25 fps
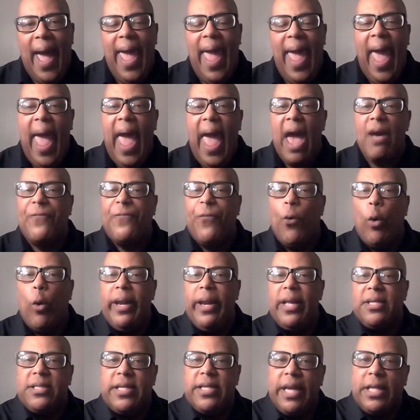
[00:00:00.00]
I have
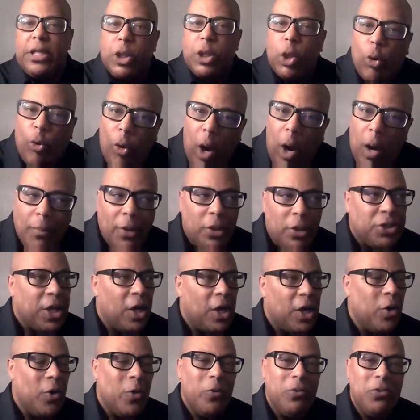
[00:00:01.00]
46
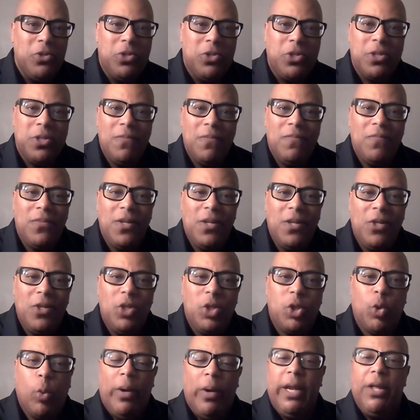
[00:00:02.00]
chromosomes,
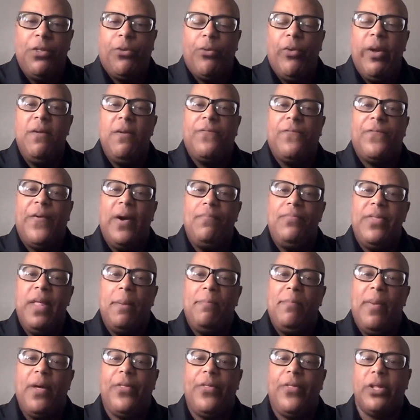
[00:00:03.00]
23 from
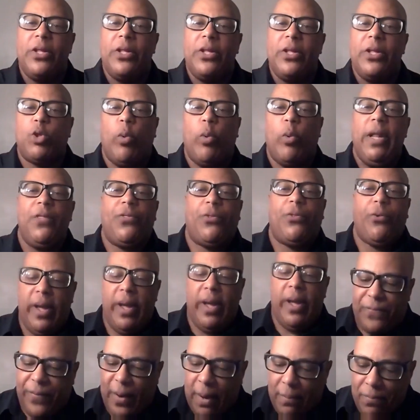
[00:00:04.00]
the mother,
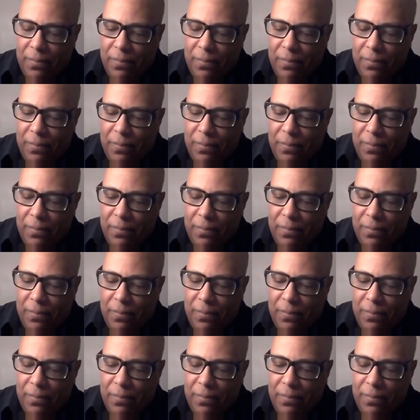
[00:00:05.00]
23